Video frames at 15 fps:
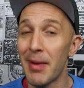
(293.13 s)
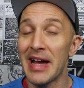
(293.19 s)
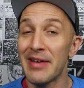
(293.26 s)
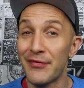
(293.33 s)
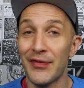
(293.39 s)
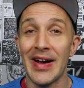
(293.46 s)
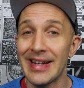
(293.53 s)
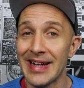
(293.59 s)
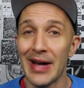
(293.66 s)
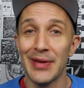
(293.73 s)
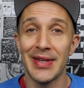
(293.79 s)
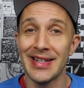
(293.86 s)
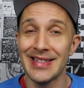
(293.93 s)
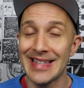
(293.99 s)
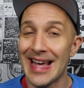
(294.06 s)
might find out
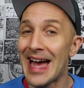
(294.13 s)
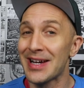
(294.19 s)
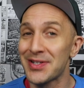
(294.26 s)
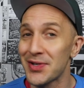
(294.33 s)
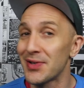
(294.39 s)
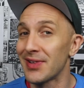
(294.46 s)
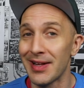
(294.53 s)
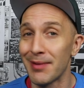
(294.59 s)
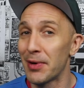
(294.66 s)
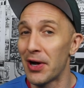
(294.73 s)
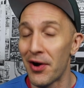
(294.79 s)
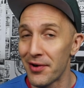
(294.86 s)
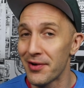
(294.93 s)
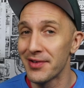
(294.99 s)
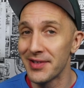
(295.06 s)
that it's actually a little bit
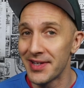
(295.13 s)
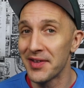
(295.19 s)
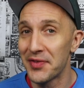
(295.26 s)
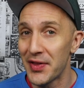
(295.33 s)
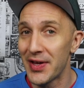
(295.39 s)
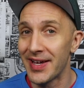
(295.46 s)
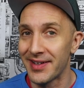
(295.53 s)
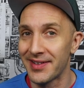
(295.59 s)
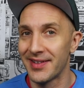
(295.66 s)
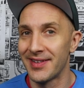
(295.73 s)
harder than you think.